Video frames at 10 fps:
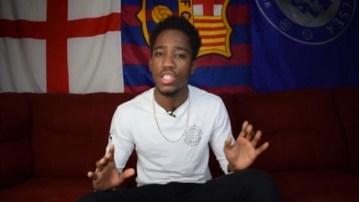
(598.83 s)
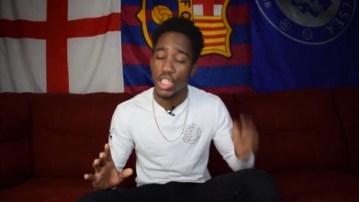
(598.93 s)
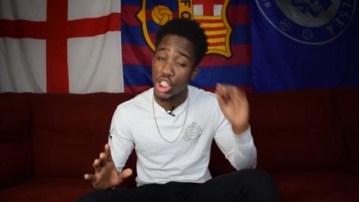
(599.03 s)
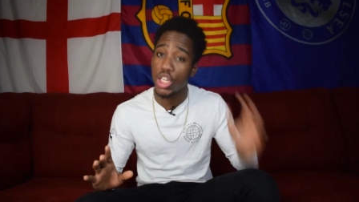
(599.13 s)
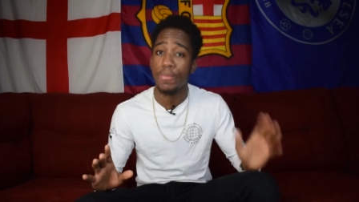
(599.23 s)
They
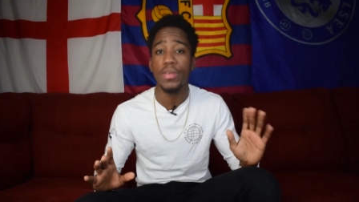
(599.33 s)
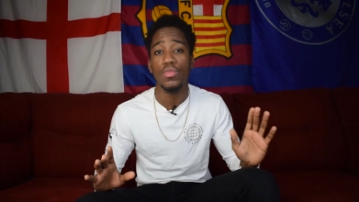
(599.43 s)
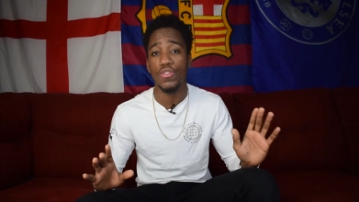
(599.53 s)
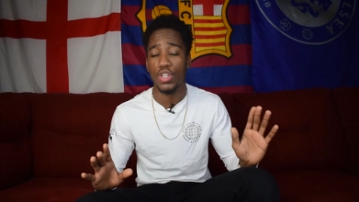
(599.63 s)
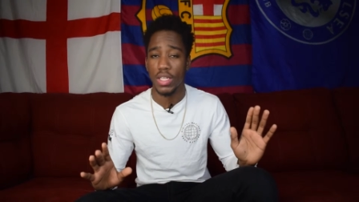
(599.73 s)
should be
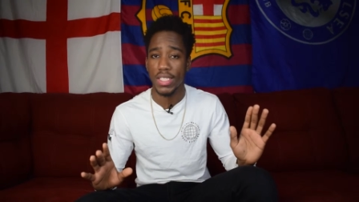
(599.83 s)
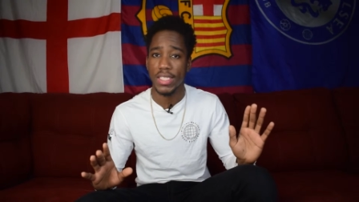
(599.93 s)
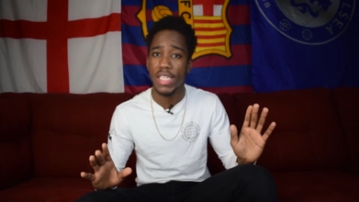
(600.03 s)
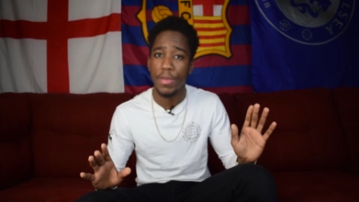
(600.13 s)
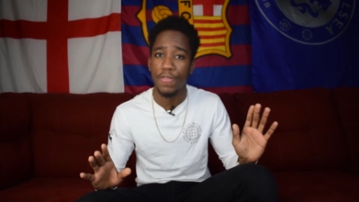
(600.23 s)
moving on to the
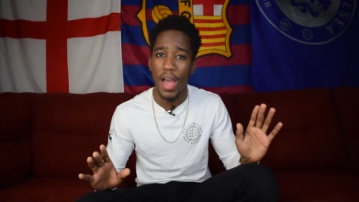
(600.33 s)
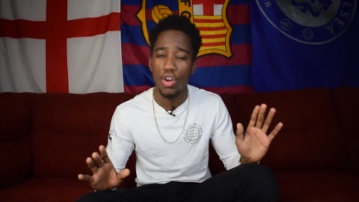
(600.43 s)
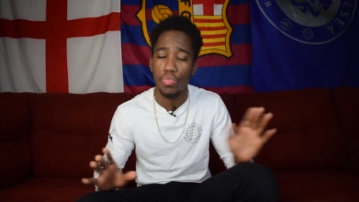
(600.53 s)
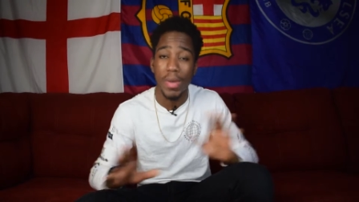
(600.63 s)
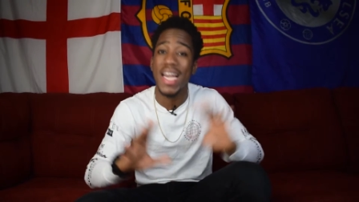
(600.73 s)

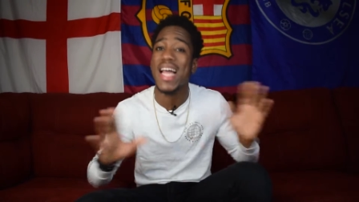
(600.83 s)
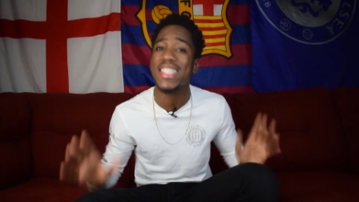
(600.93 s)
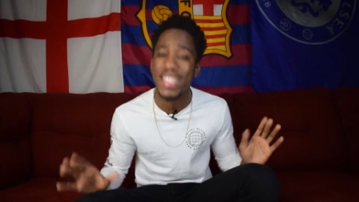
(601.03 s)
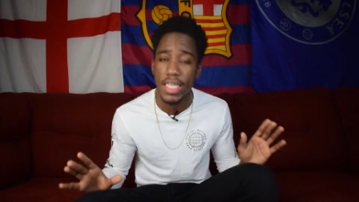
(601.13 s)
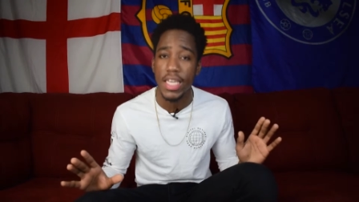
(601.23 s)
semifinals. But
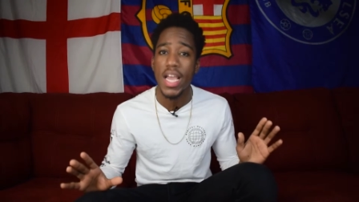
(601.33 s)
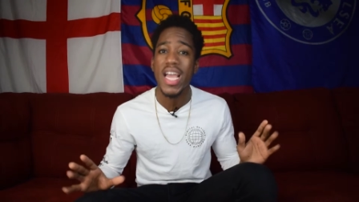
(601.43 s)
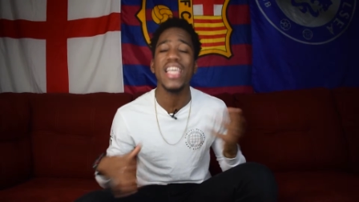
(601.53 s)
let's see.